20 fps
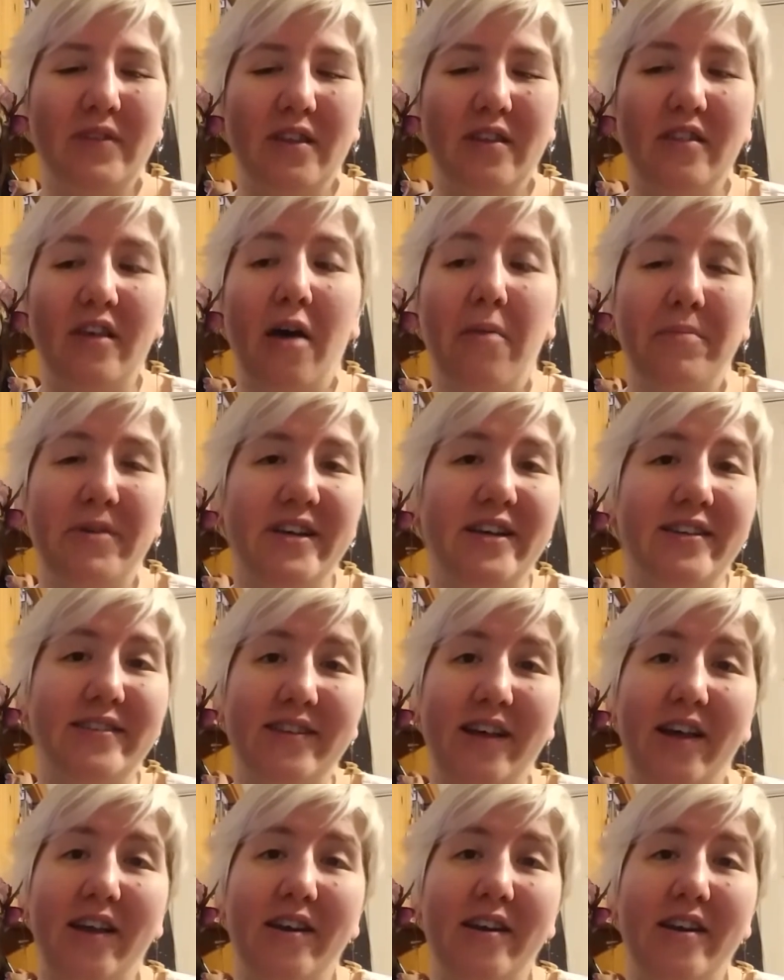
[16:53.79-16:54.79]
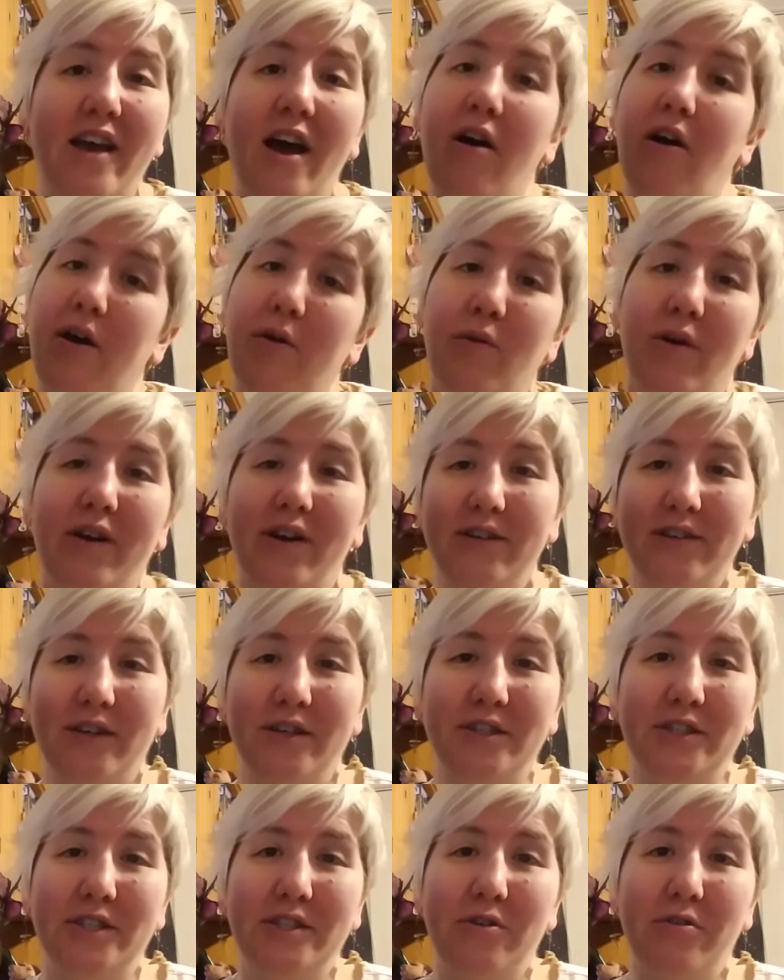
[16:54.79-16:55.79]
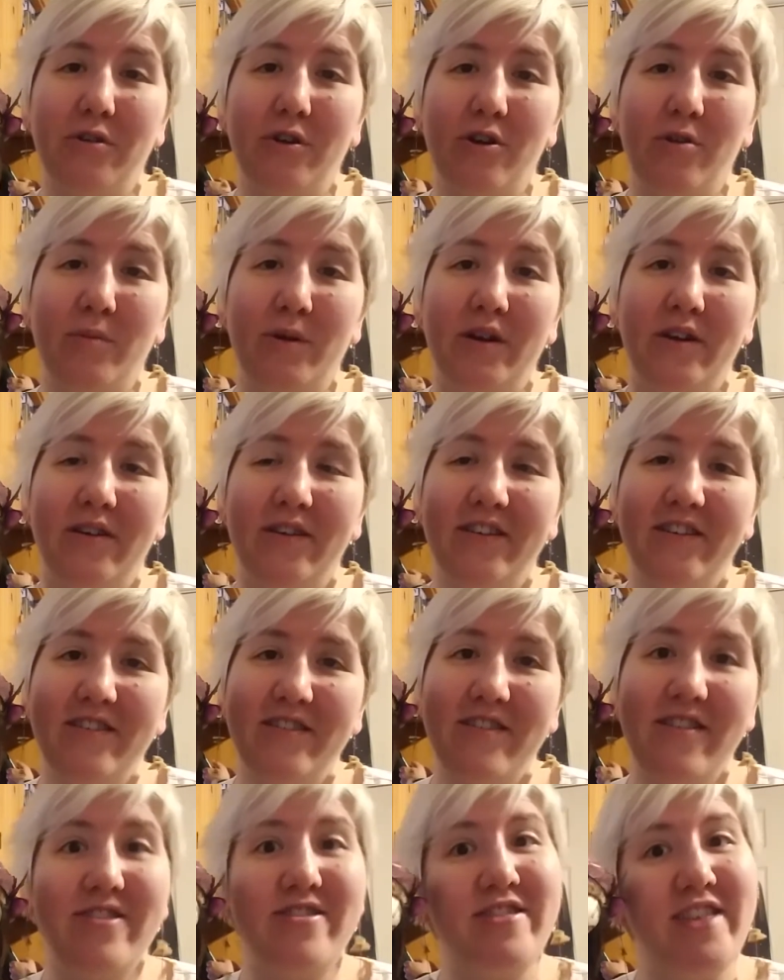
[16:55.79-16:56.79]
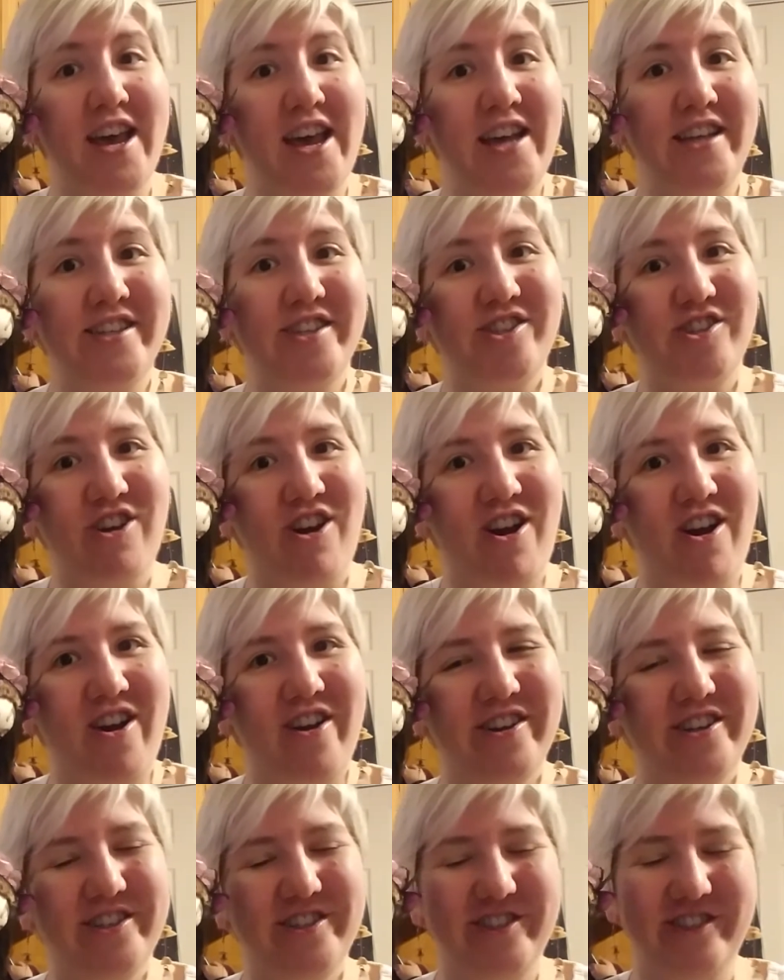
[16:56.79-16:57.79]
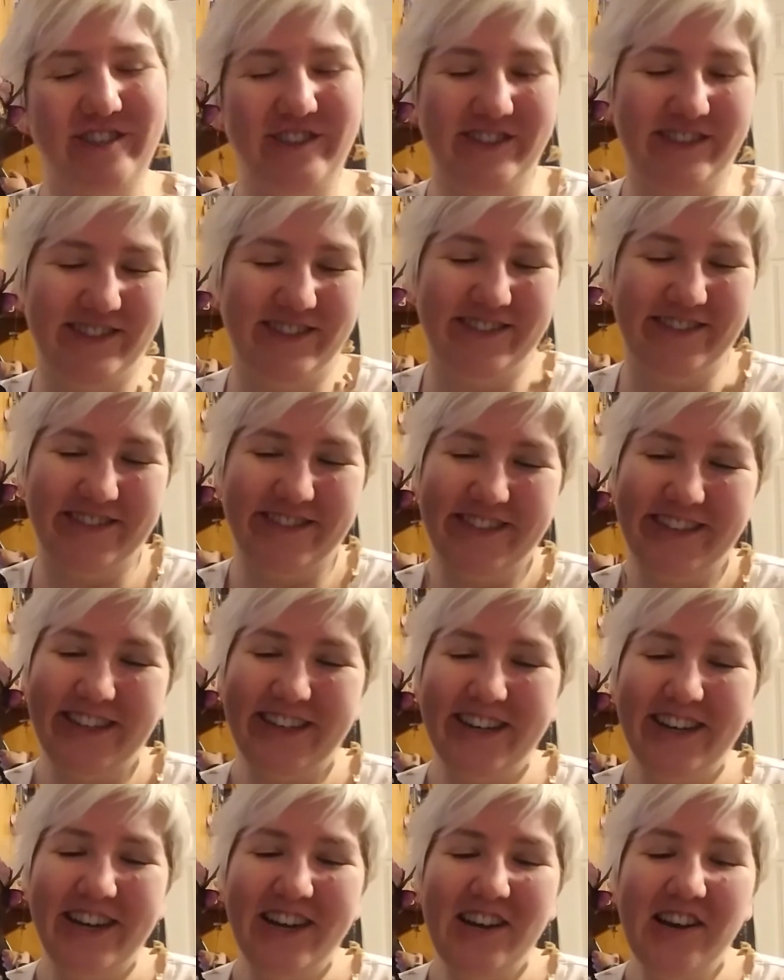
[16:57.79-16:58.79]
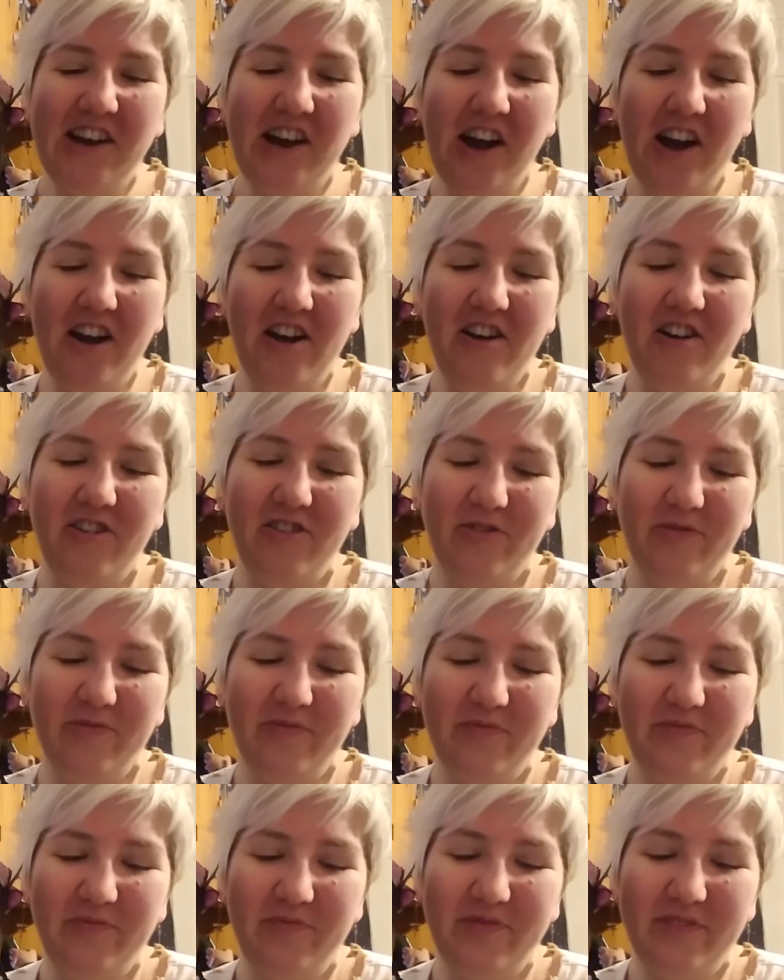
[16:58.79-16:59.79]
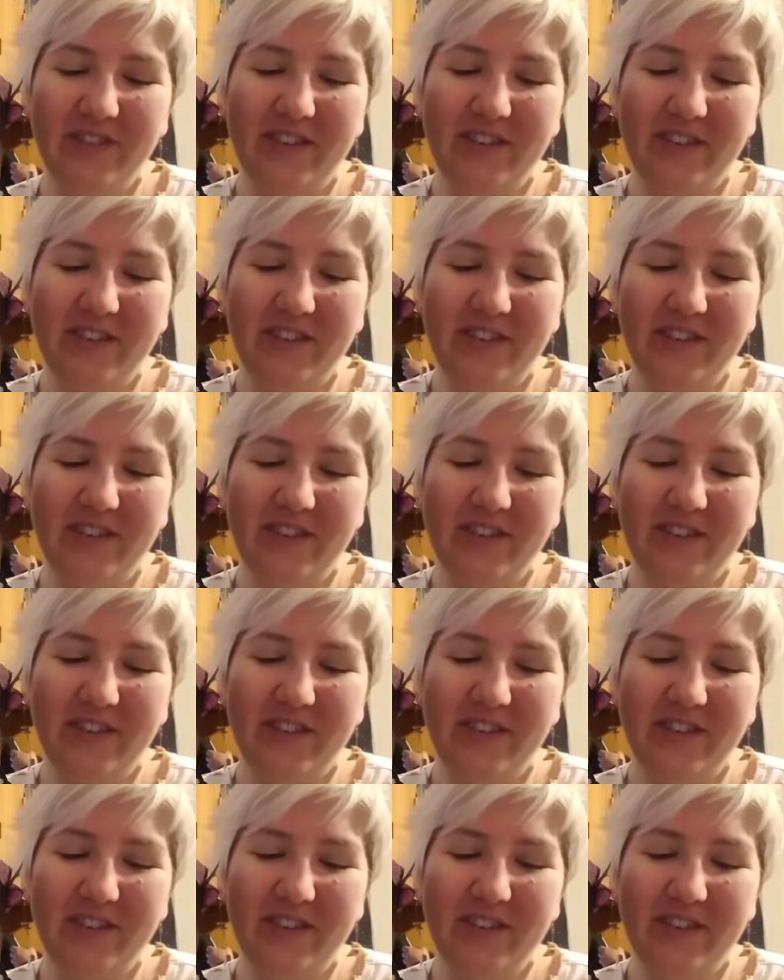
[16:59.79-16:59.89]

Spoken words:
That being said, now I want a Doll Chateau Irma. Thanks, Josh. I'm